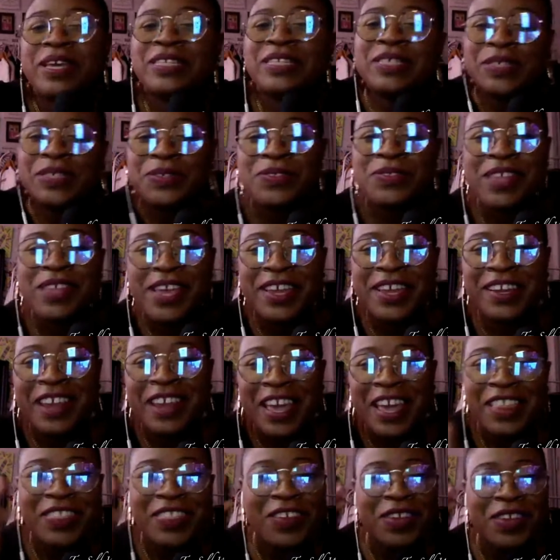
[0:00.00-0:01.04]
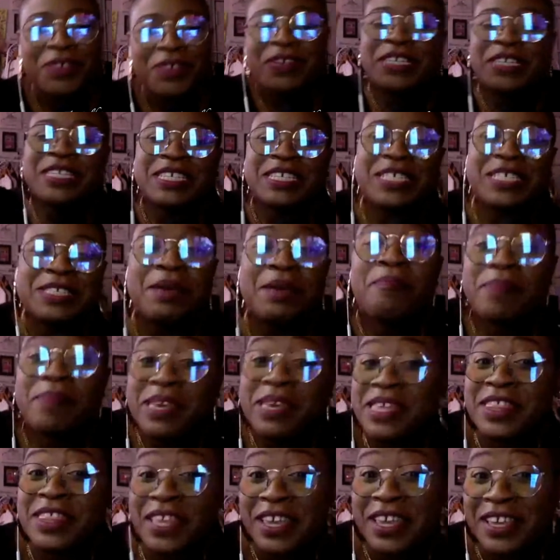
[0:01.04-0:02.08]
do then. I thought it was just a
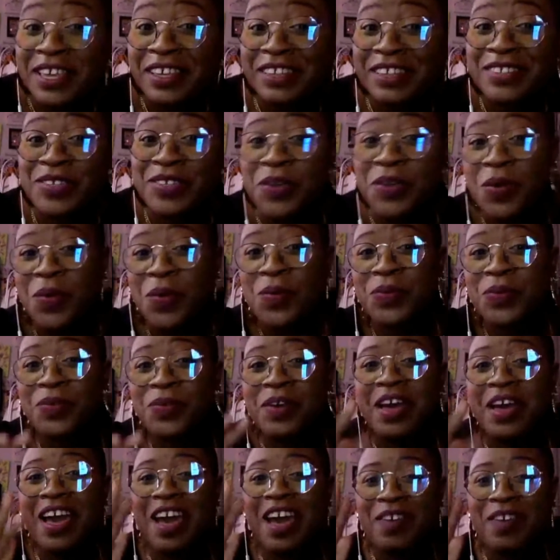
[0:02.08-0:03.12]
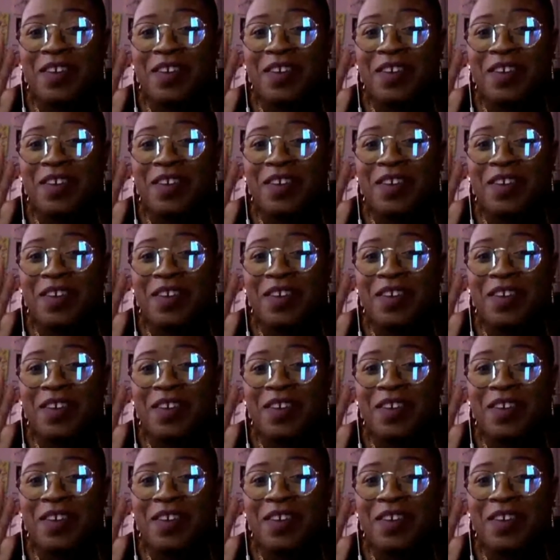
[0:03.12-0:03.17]
me thing, so I